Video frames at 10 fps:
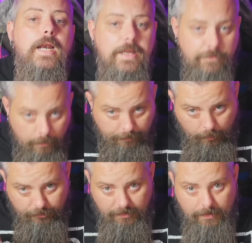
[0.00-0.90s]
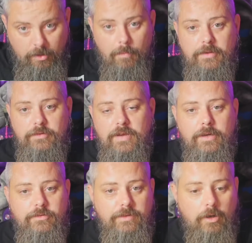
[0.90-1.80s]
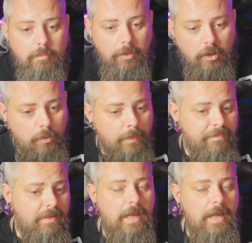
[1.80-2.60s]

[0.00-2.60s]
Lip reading: Leave your thoughts in the comment section down below.